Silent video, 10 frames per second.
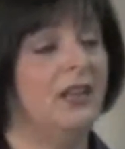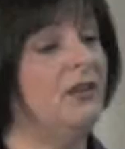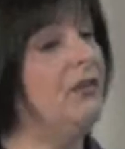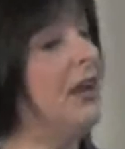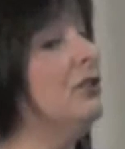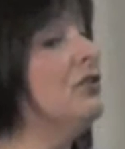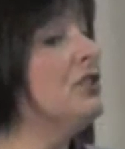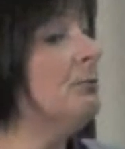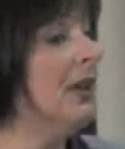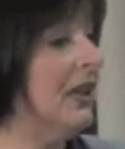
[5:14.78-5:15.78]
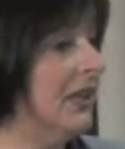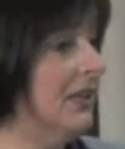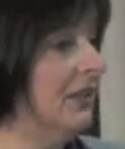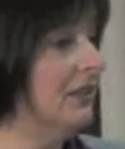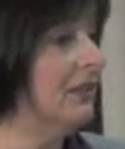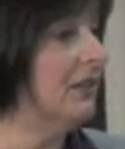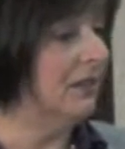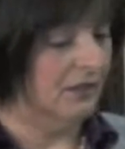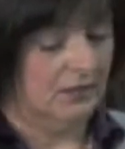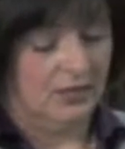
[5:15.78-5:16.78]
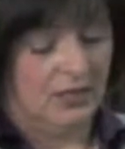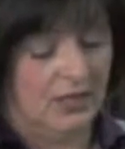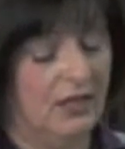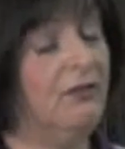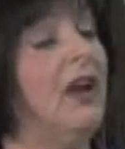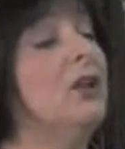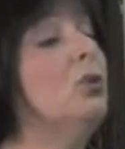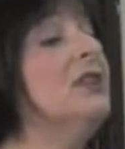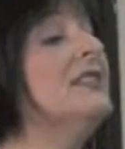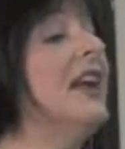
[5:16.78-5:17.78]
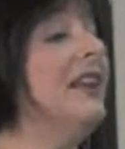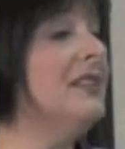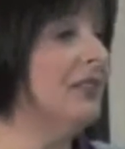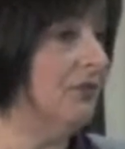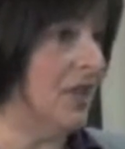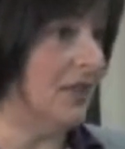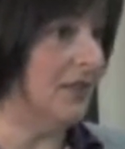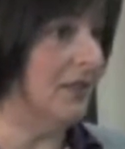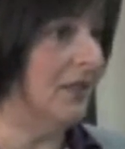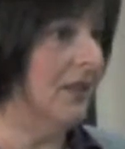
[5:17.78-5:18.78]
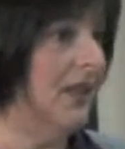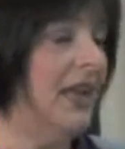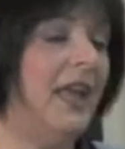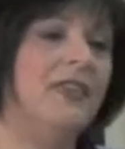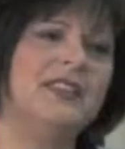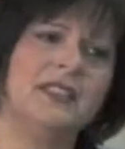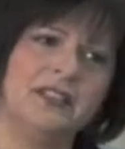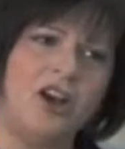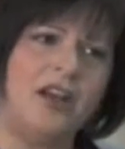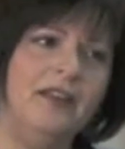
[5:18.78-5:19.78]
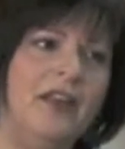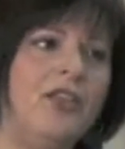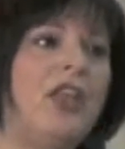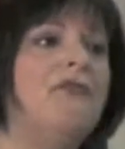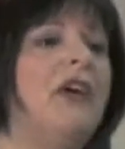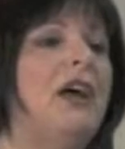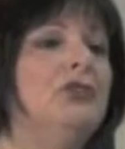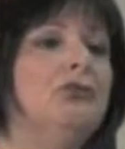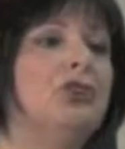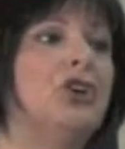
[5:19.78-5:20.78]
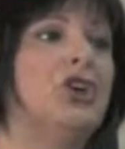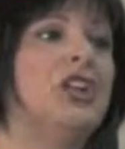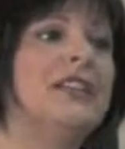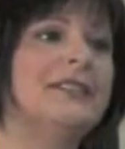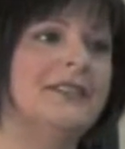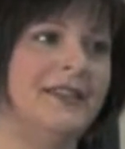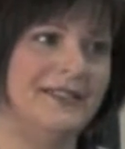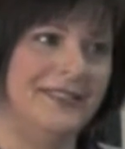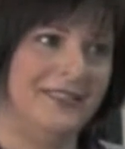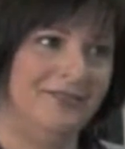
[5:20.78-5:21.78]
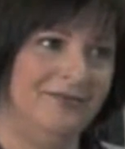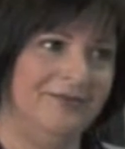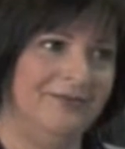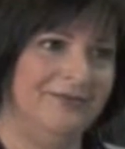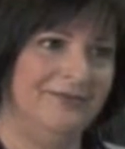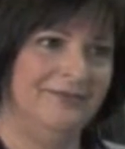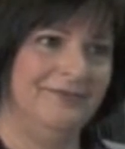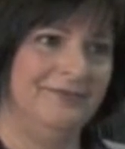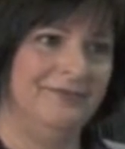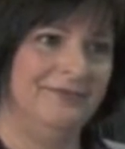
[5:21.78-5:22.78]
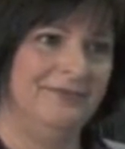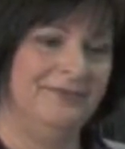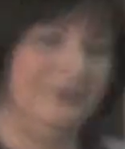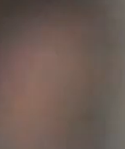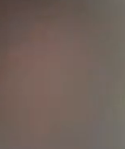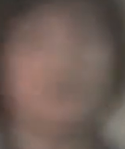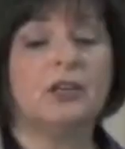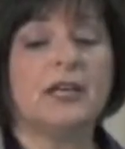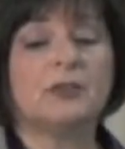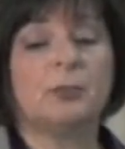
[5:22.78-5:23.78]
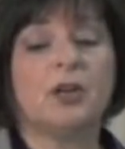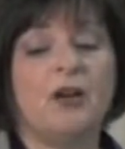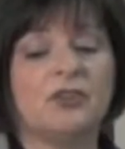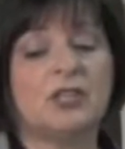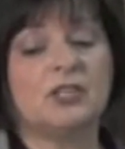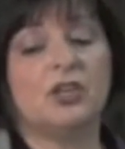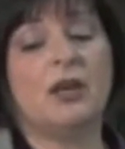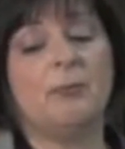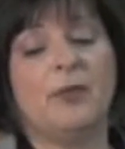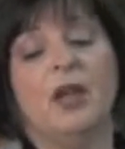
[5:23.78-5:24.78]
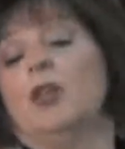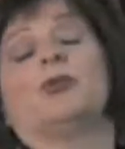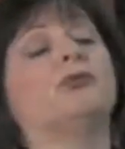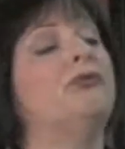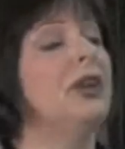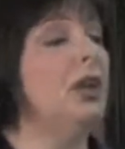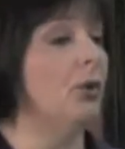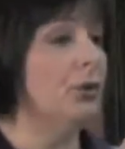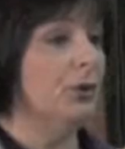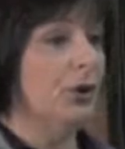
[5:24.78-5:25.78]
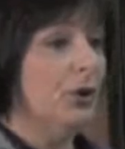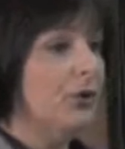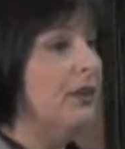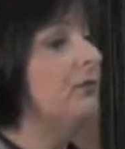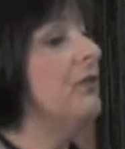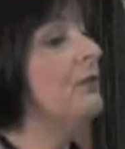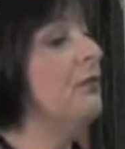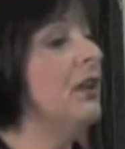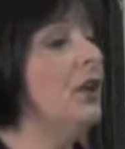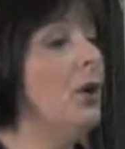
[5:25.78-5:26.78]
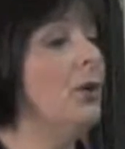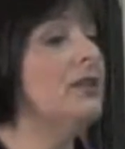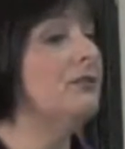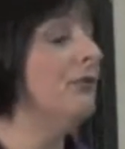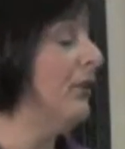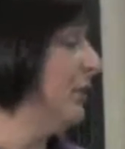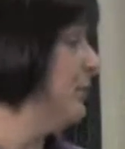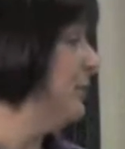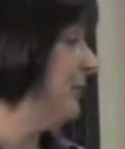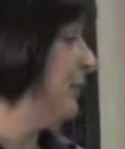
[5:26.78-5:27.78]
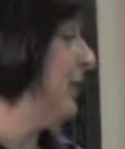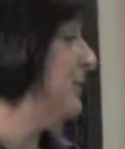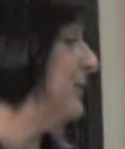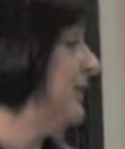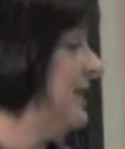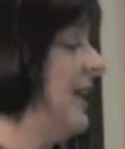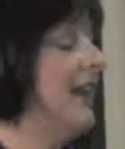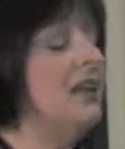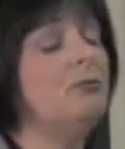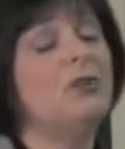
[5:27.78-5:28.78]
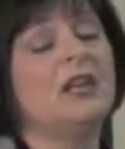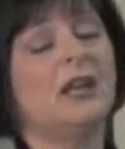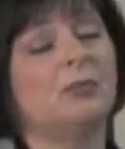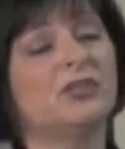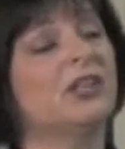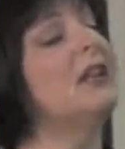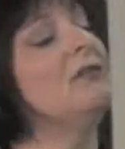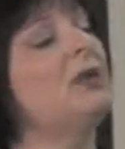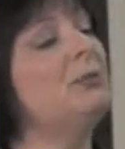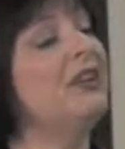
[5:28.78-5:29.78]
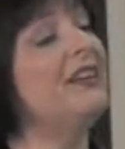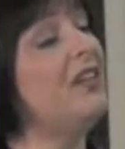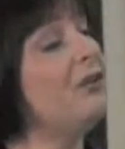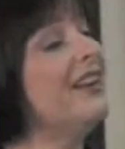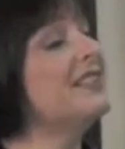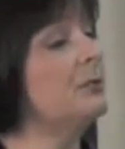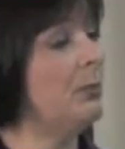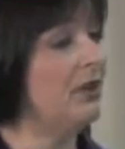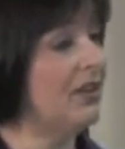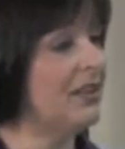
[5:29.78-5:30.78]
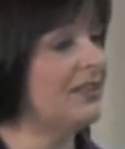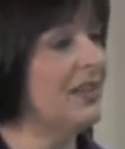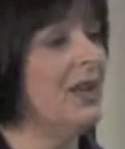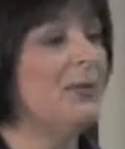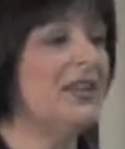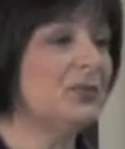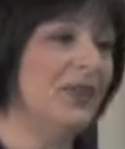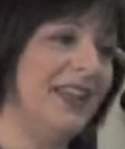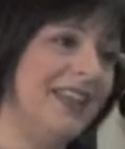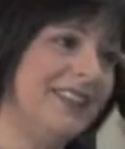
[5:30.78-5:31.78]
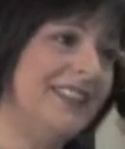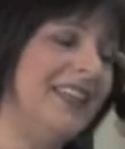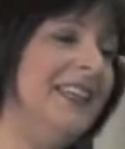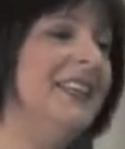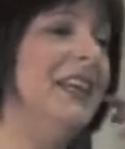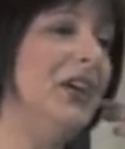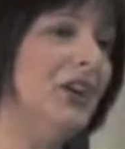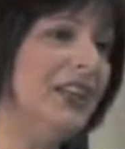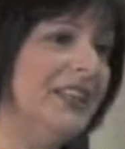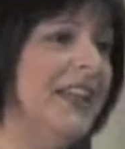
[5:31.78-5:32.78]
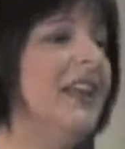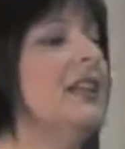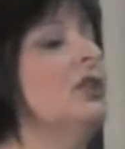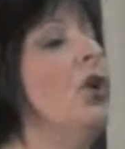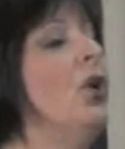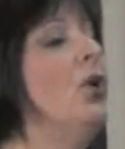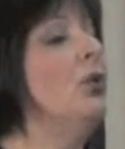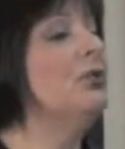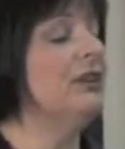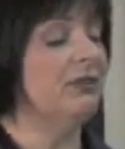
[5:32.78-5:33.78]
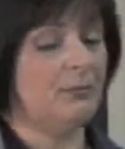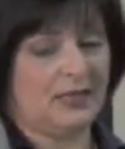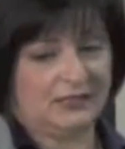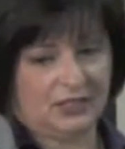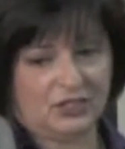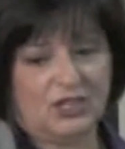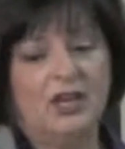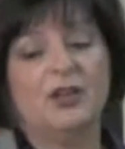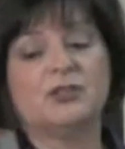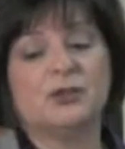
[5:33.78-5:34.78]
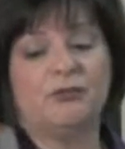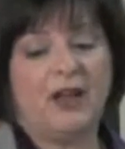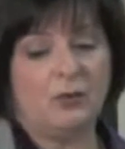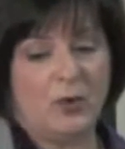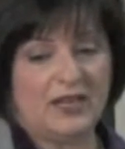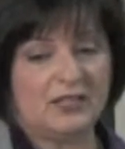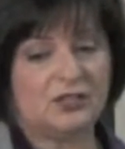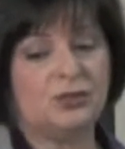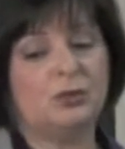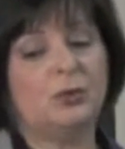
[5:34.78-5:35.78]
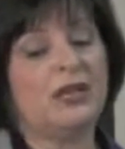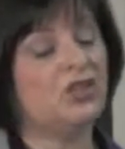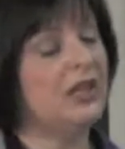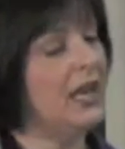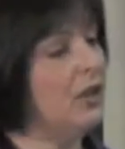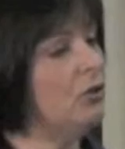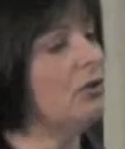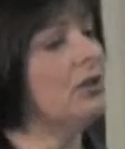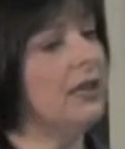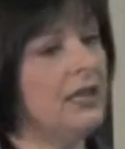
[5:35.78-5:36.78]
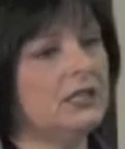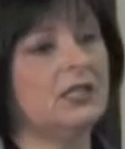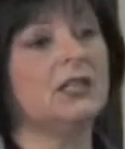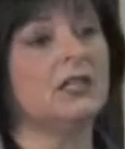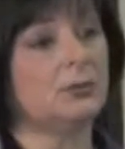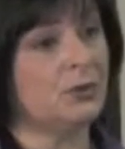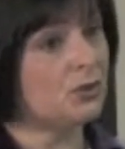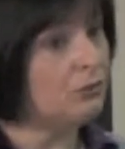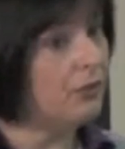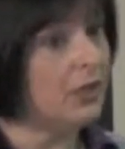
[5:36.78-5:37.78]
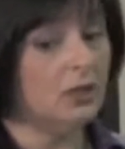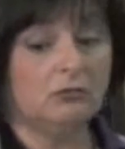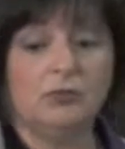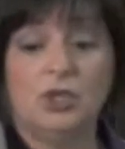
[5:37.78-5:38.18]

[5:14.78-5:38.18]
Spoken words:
they value speed, they value attentiveness, and this is odd, they value courteousness. Turn your customer conversation up through video. You heard that video is very critical today in being able to give people another experience, because when they can see it, hear it, it's a whole different message. So find ways to educate your clients and customers through video,